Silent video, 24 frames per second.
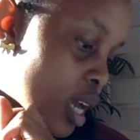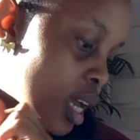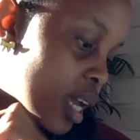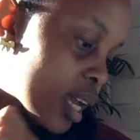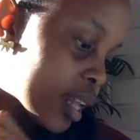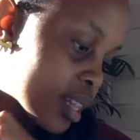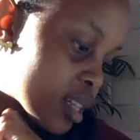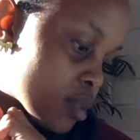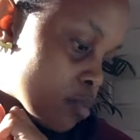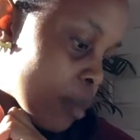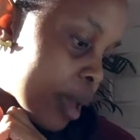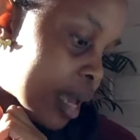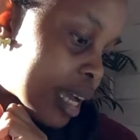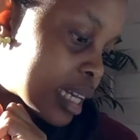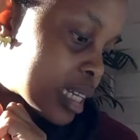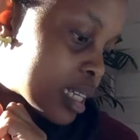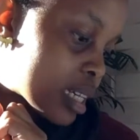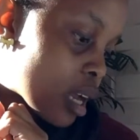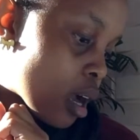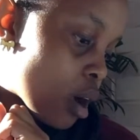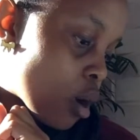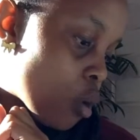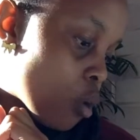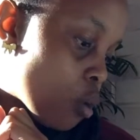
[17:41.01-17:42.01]
It's back
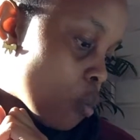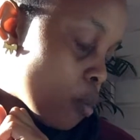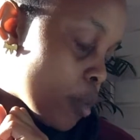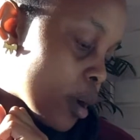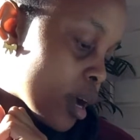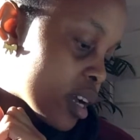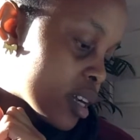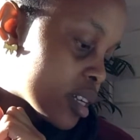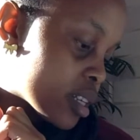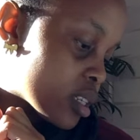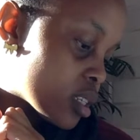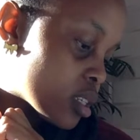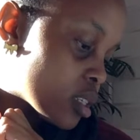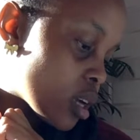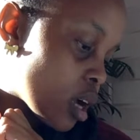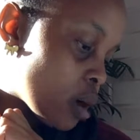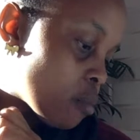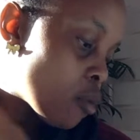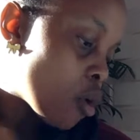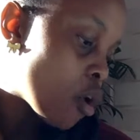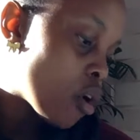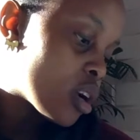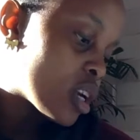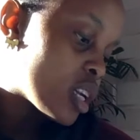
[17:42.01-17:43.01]
now, but
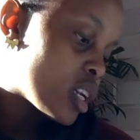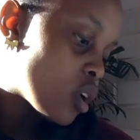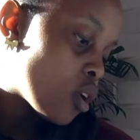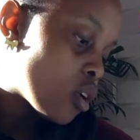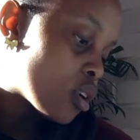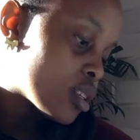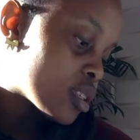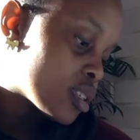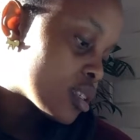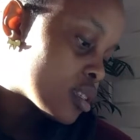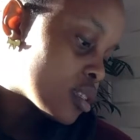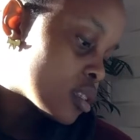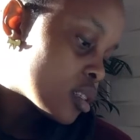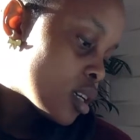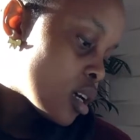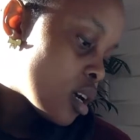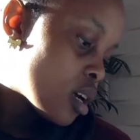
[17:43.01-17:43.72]
I'm hardly on it.